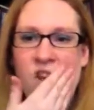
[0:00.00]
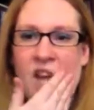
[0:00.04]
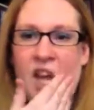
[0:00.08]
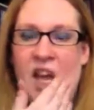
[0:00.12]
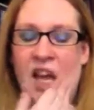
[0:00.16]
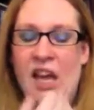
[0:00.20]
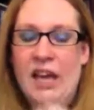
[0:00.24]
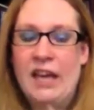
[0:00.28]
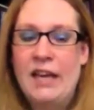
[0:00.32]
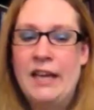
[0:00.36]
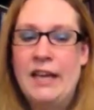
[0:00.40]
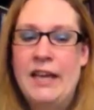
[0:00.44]
I
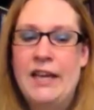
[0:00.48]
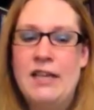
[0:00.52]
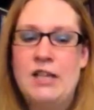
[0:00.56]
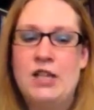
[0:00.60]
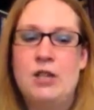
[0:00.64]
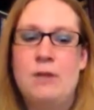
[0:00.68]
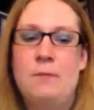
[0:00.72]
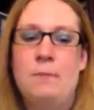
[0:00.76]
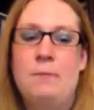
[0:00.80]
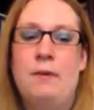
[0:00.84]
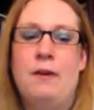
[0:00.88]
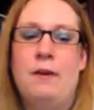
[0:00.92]
gotta catch
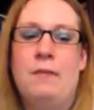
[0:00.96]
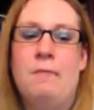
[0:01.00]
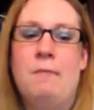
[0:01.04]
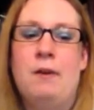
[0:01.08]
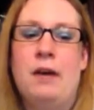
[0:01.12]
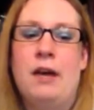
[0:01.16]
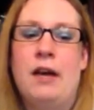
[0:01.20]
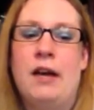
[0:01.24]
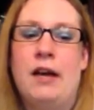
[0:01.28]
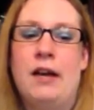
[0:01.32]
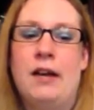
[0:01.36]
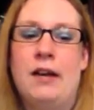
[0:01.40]
up on
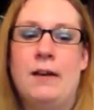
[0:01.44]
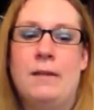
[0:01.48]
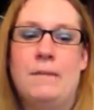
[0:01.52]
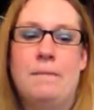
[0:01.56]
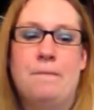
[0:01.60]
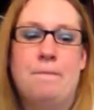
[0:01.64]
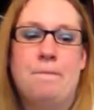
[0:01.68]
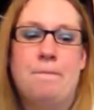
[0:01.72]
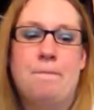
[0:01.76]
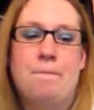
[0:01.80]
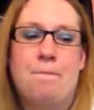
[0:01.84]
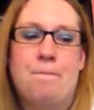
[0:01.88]
my
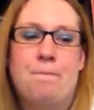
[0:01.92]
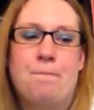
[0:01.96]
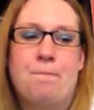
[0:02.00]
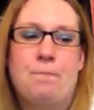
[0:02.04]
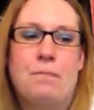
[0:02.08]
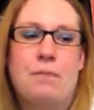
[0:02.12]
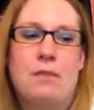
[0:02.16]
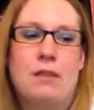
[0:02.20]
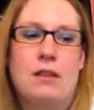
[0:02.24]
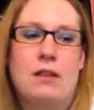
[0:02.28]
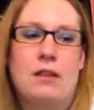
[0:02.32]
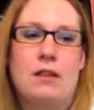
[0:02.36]

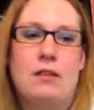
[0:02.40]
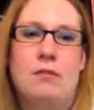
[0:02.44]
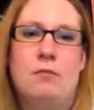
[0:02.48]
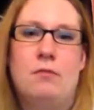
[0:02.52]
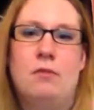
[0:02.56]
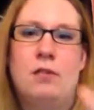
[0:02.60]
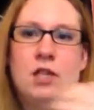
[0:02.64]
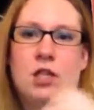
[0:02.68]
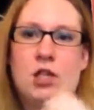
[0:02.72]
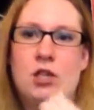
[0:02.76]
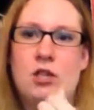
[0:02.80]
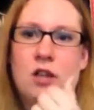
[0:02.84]

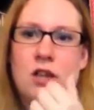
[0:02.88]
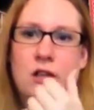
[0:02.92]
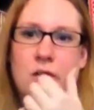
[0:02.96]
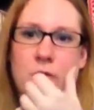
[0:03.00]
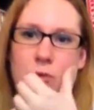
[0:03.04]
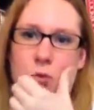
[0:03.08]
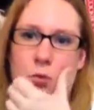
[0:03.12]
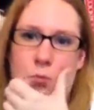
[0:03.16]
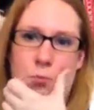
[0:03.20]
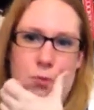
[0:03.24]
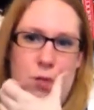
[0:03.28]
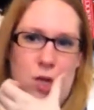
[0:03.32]
dishcloth
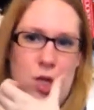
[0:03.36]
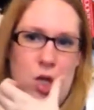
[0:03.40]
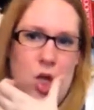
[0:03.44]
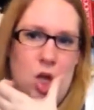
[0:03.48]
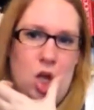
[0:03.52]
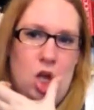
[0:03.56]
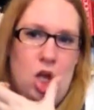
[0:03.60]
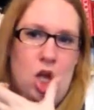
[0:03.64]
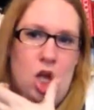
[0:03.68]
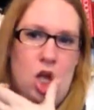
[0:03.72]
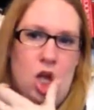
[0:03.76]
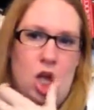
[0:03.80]
group
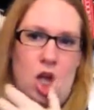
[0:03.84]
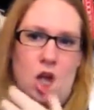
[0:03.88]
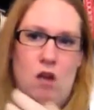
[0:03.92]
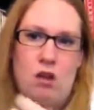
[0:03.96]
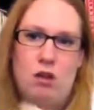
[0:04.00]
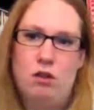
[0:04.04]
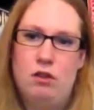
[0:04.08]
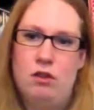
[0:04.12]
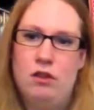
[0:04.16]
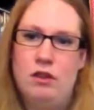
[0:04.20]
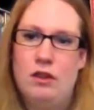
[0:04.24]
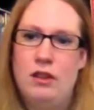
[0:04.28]

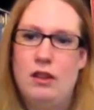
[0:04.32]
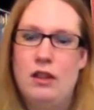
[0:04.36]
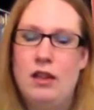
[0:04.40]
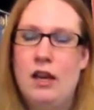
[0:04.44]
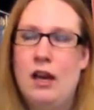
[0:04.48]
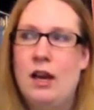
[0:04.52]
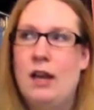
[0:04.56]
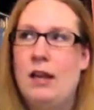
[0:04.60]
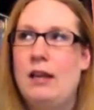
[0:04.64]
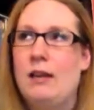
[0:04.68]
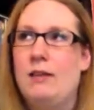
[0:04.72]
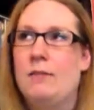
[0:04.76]
that
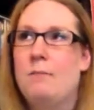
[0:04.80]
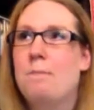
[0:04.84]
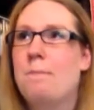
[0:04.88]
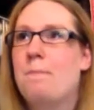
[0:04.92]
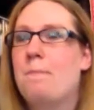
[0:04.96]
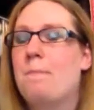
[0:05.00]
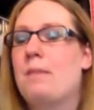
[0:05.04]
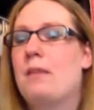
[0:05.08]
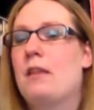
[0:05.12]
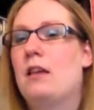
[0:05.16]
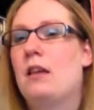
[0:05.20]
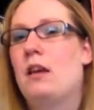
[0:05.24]

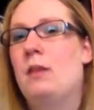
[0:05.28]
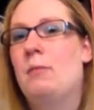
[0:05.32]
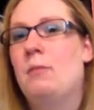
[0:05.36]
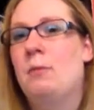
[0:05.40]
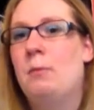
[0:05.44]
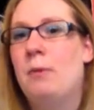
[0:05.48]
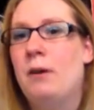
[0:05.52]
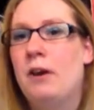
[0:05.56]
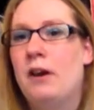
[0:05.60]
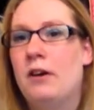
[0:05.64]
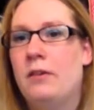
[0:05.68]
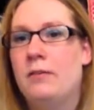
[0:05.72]
I'm a
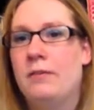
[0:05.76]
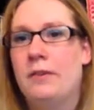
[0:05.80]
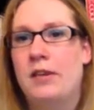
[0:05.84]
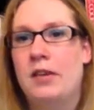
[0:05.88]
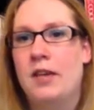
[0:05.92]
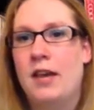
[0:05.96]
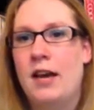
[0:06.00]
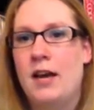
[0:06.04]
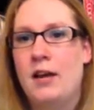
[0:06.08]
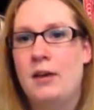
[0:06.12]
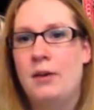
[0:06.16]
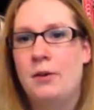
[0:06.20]
part of on
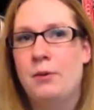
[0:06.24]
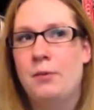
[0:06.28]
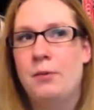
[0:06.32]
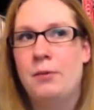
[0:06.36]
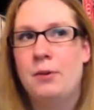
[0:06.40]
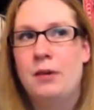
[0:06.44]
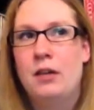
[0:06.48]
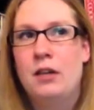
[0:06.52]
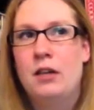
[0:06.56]
Yahoo.